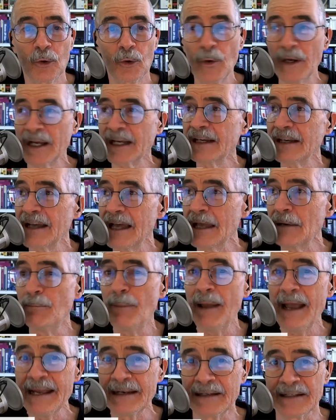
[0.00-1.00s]
quick and
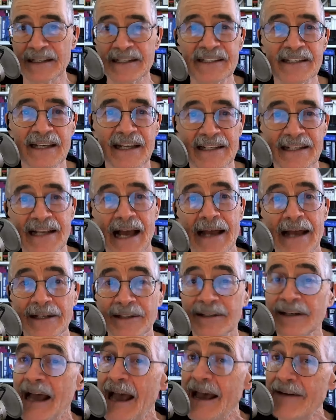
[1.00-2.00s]
painless, as I
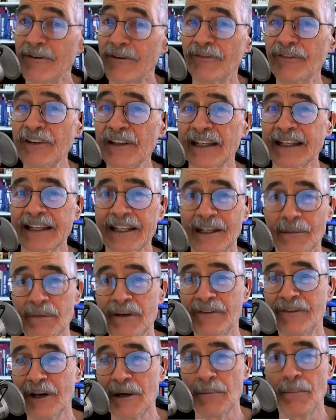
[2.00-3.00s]
have a feeling it'll
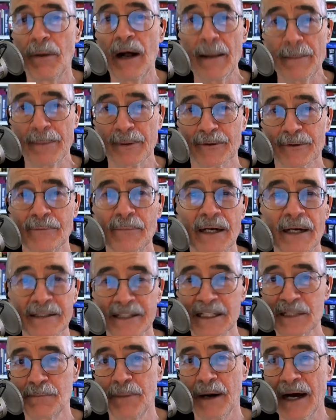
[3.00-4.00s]
be very popular among
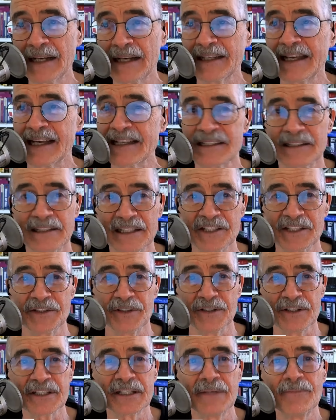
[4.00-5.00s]
this podcast
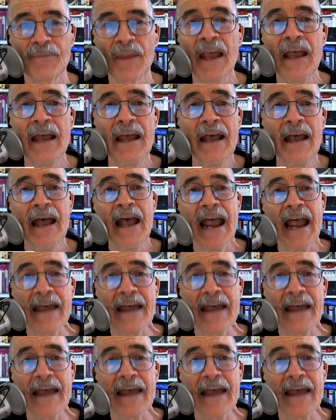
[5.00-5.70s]
listeners. Beyond